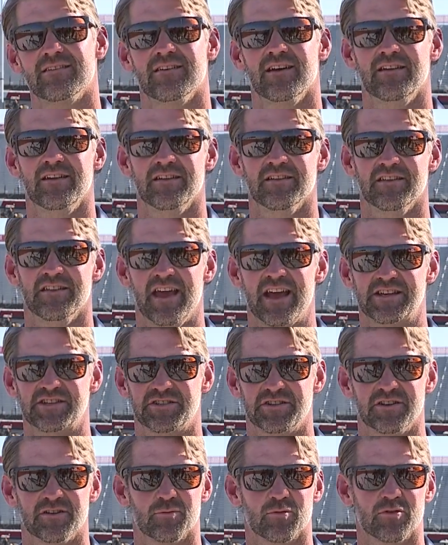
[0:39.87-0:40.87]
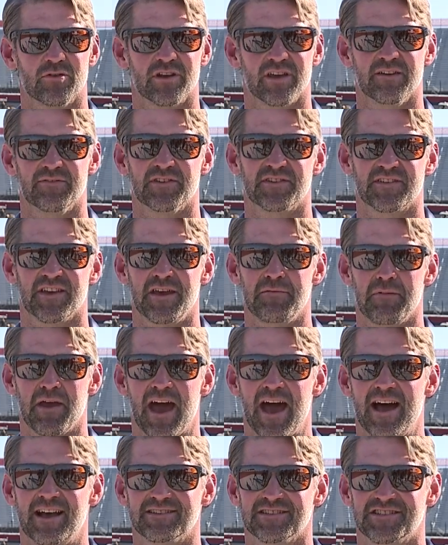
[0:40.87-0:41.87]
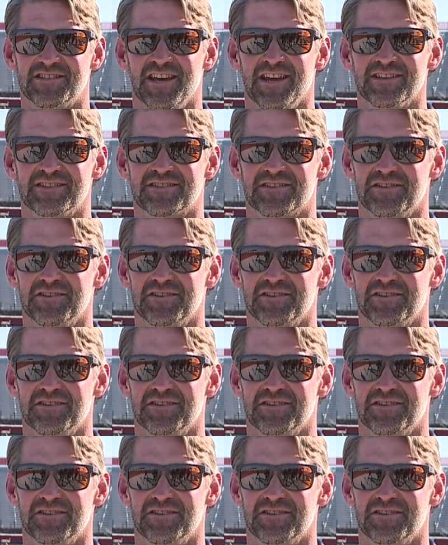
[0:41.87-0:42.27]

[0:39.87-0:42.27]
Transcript: and then the next year we're going to give the same guys a chance